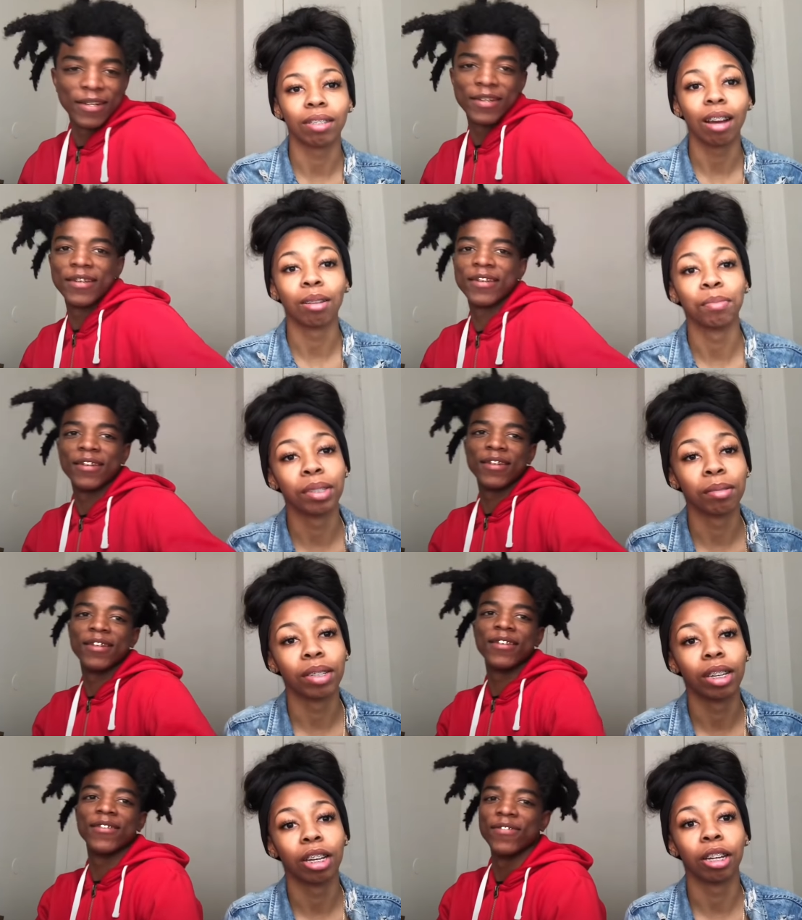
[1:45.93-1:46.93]
Speaker 1: That was
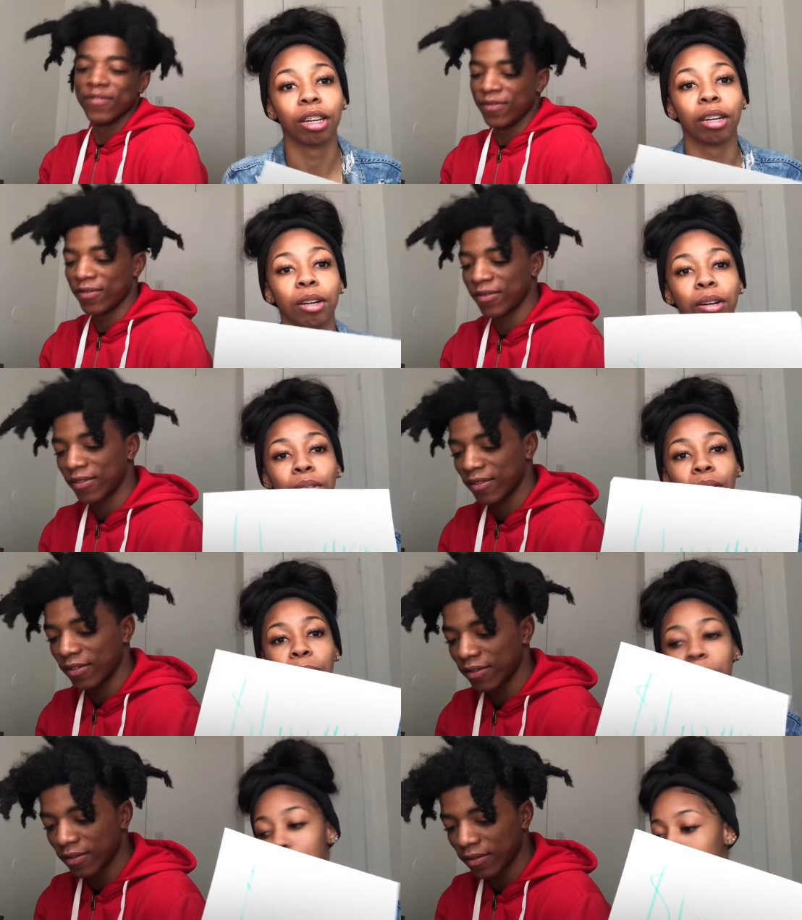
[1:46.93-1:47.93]
me.
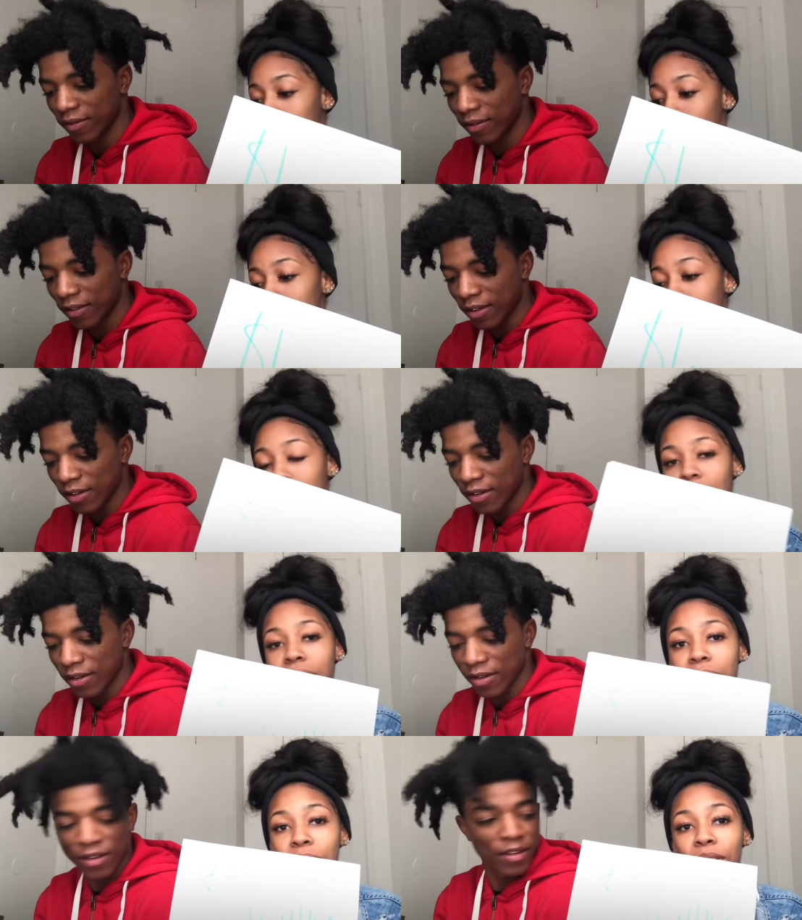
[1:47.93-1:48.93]
One, one
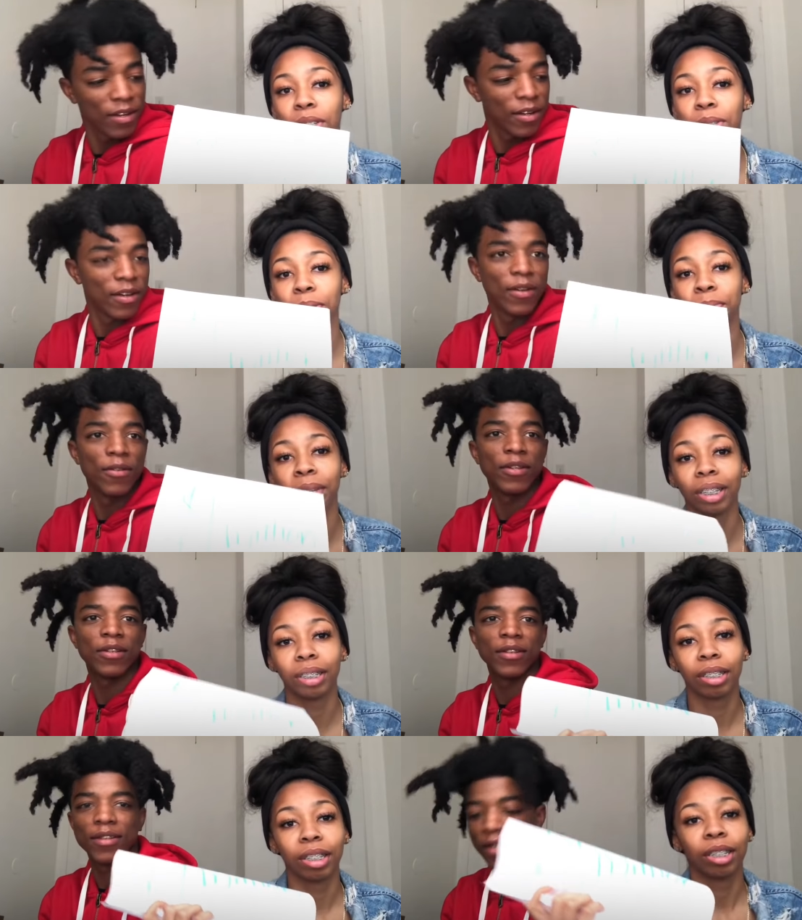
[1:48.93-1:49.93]
milli. You already know one milli. You,